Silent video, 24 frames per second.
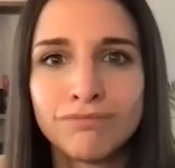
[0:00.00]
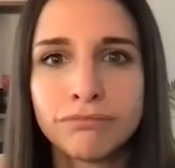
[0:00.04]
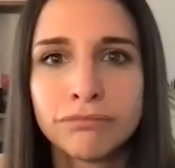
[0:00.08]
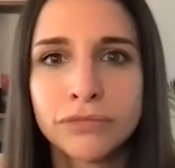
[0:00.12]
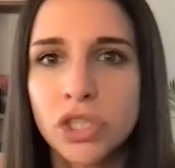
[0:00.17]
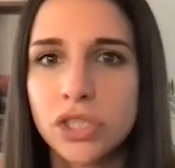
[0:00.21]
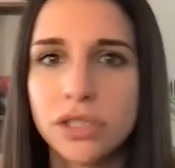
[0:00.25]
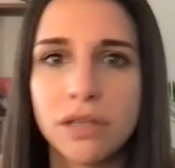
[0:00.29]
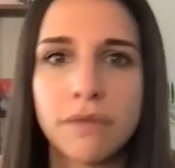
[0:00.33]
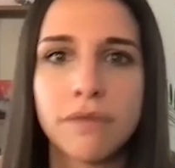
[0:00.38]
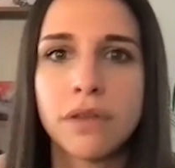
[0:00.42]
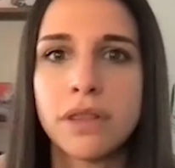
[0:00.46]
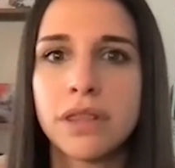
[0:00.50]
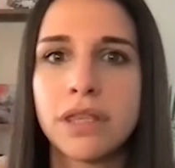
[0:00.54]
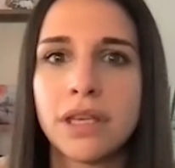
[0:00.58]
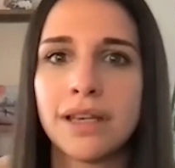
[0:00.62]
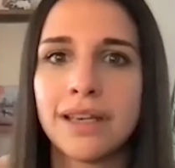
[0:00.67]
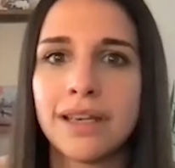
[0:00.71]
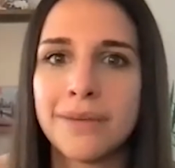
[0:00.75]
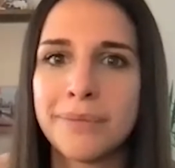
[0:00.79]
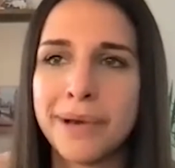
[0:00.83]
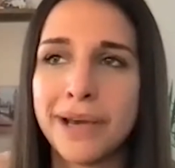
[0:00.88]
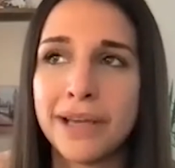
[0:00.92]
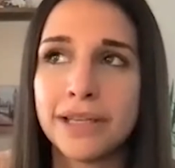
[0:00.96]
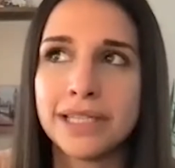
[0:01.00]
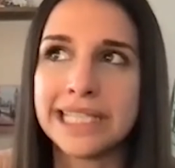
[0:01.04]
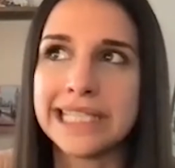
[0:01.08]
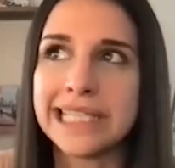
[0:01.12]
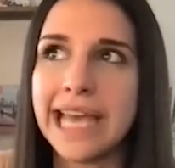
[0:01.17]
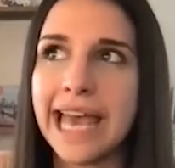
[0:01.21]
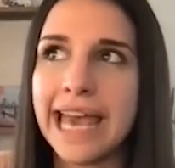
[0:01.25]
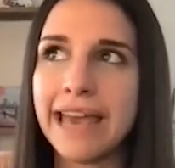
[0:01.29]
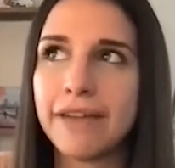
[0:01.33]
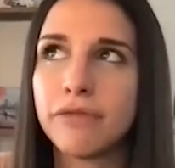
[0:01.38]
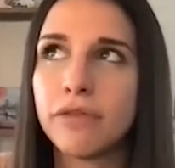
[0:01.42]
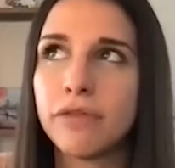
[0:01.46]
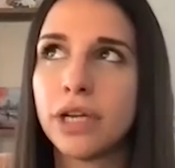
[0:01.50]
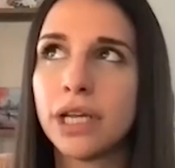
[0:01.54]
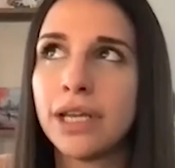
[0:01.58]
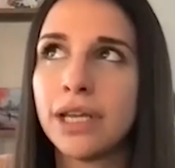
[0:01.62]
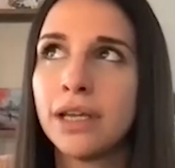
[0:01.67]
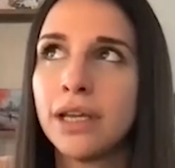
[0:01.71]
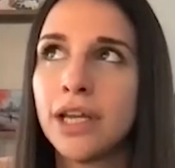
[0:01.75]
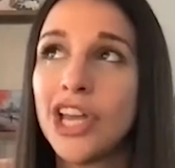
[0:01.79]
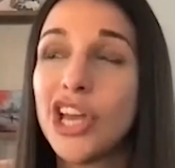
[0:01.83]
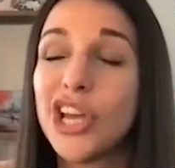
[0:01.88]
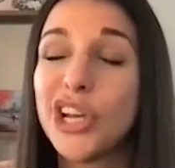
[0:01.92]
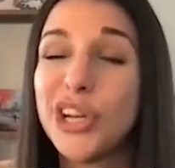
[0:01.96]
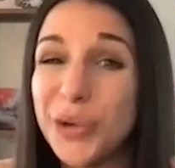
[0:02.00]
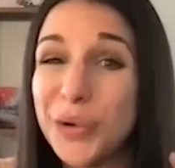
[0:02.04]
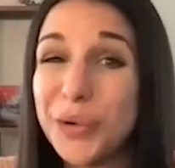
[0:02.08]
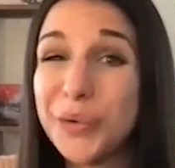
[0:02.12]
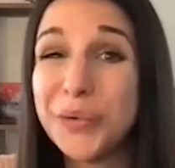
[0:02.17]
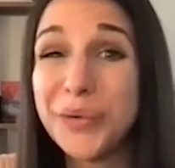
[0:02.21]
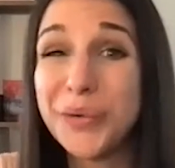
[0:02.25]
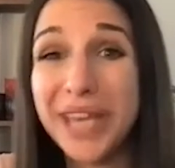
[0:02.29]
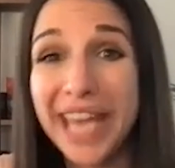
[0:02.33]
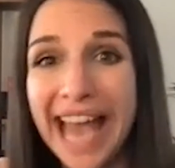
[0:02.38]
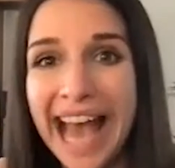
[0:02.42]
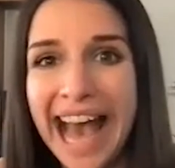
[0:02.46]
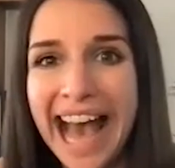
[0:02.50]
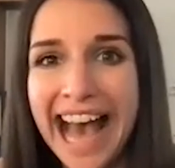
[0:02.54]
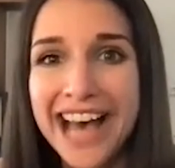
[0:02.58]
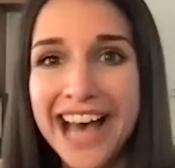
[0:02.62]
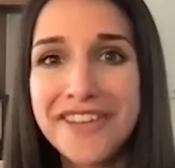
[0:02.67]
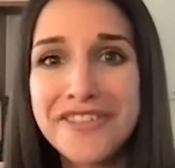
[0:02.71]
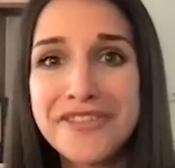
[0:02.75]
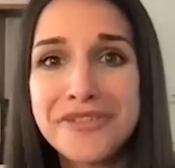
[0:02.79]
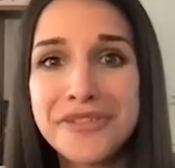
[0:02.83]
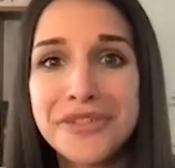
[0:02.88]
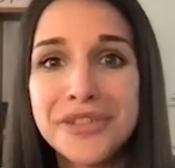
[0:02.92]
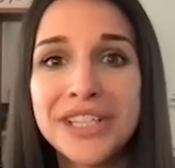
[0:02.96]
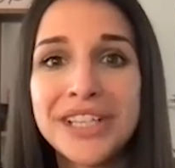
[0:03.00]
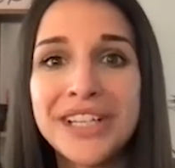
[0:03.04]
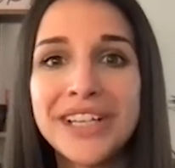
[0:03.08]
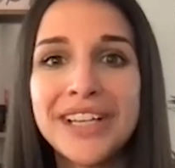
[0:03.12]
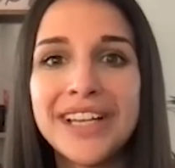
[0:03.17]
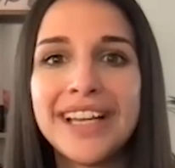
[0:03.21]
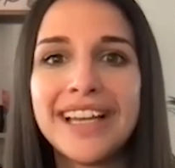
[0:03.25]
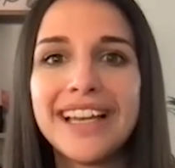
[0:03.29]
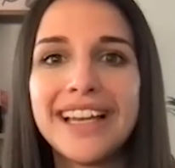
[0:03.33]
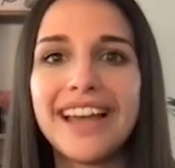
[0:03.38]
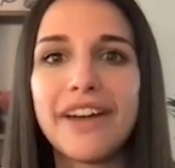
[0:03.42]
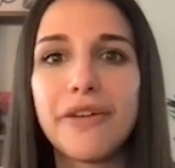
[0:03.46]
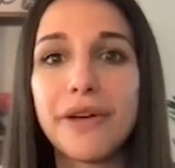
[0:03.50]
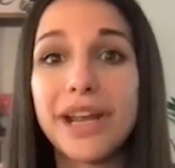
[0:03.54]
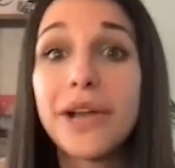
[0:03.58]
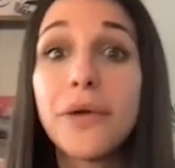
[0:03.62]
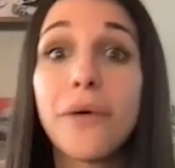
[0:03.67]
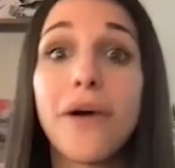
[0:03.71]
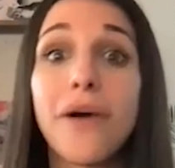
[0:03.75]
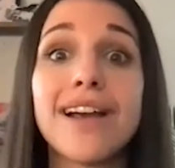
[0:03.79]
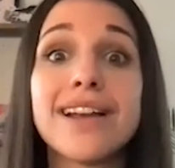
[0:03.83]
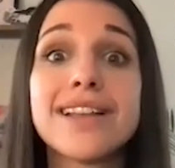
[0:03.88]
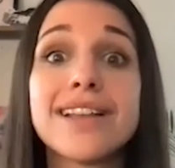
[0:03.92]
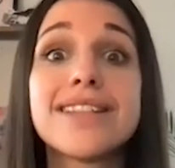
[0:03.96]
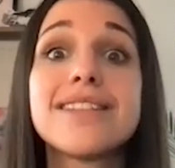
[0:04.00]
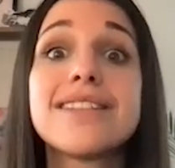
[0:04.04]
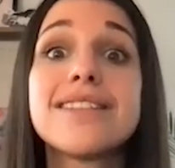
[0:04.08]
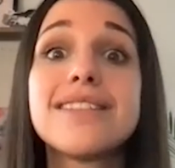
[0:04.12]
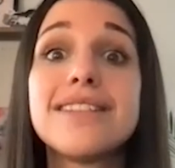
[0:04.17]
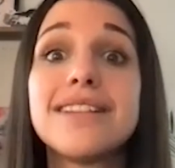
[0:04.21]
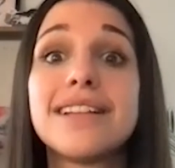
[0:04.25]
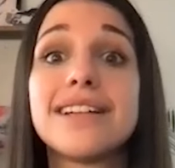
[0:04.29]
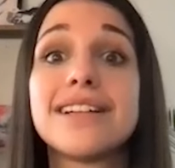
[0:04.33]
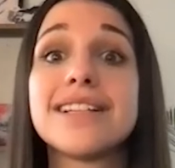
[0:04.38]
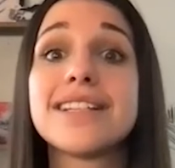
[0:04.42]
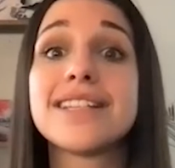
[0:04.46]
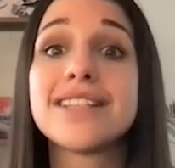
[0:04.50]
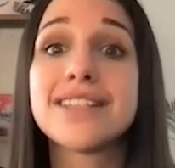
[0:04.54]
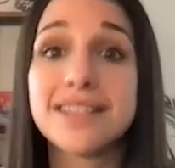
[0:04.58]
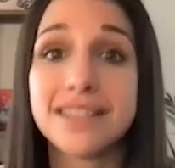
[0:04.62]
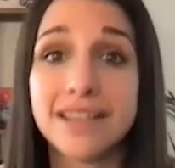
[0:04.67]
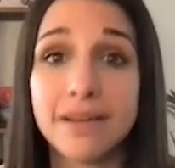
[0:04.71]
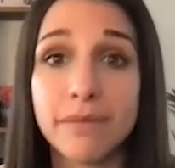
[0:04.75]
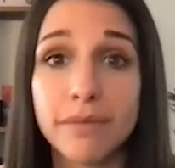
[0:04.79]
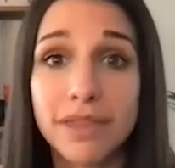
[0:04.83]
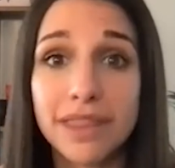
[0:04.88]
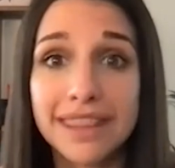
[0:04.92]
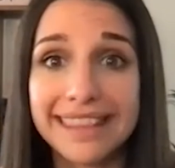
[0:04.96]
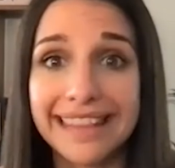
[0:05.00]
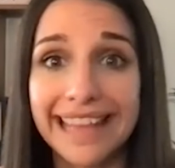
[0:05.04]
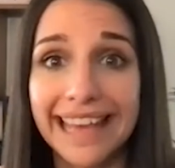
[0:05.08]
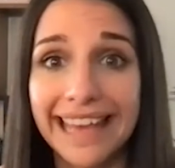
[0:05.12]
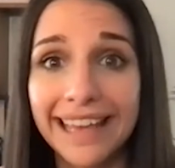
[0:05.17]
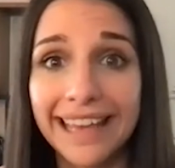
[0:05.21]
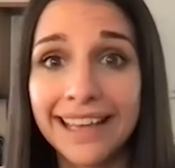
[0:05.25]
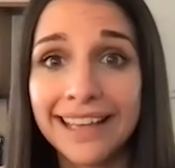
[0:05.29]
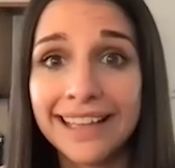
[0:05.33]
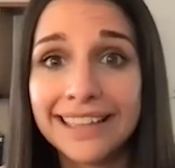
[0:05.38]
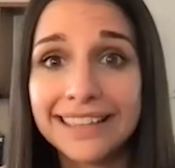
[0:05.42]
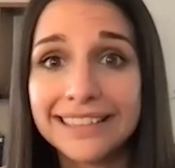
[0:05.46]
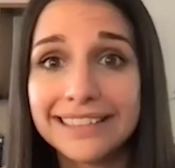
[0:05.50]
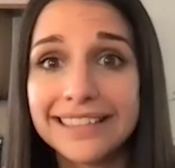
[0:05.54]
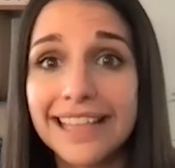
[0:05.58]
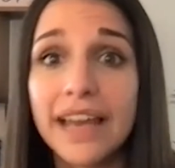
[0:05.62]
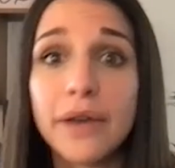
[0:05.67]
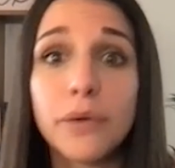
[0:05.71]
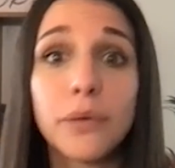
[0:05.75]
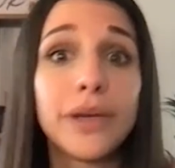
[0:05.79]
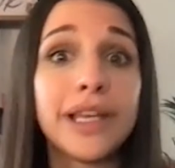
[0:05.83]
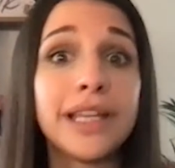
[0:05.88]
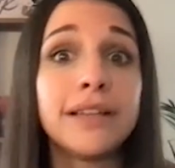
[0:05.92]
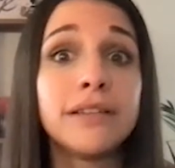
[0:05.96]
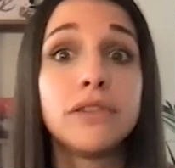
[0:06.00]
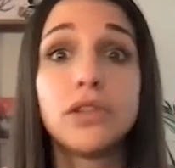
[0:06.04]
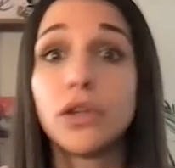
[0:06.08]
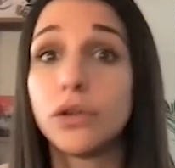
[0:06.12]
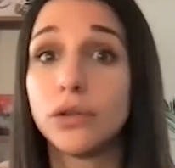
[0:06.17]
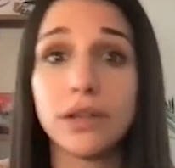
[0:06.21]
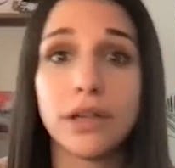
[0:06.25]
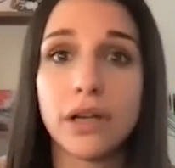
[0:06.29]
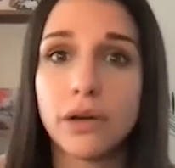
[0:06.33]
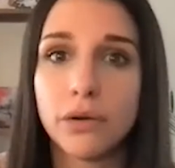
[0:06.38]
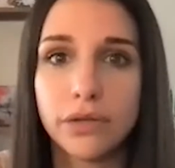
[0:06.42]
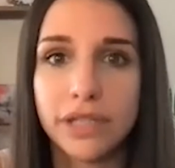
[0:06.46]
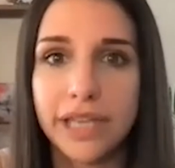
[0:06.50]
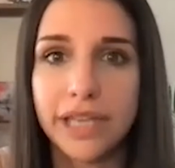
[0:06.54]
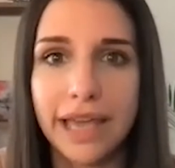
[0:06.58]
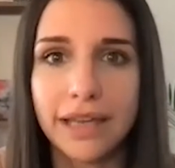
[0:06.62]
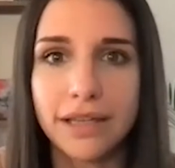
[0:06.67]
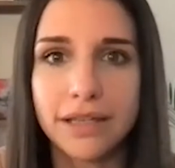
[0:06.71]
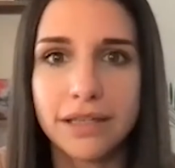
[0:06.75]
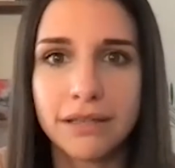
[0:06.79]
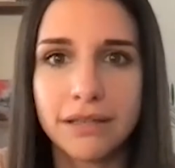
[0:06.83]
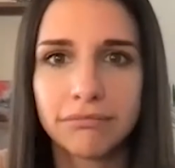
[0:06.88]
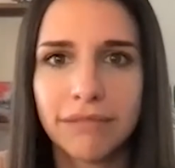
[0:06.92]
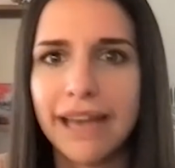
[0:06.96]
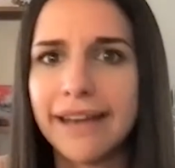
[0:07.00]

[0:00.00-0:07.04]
Because if you think about it, every goal we have requires us to learn something that we don't know yet.